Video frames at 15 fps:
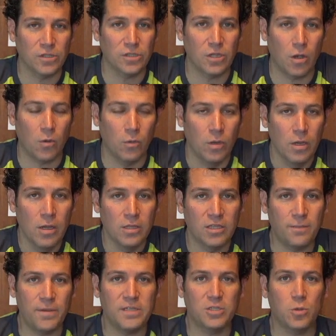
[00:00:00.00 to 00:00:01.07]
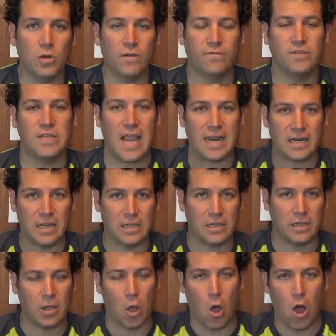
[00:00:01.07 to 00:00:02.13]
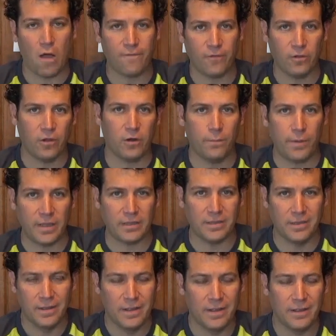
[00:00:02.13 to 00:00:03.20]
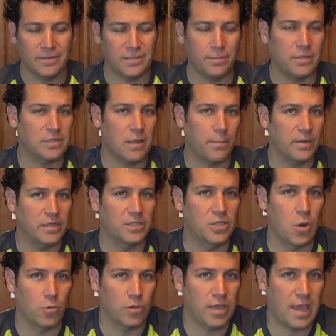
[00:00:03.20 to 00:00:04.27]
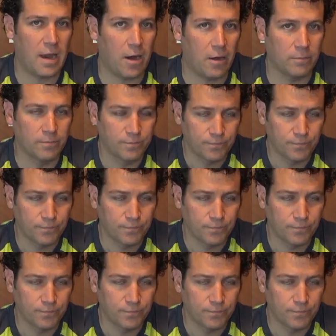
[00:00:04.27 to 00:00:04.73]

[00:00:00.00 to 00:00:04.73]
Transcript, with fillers: So to be sort of technically off a little bit, some of these companies don't care.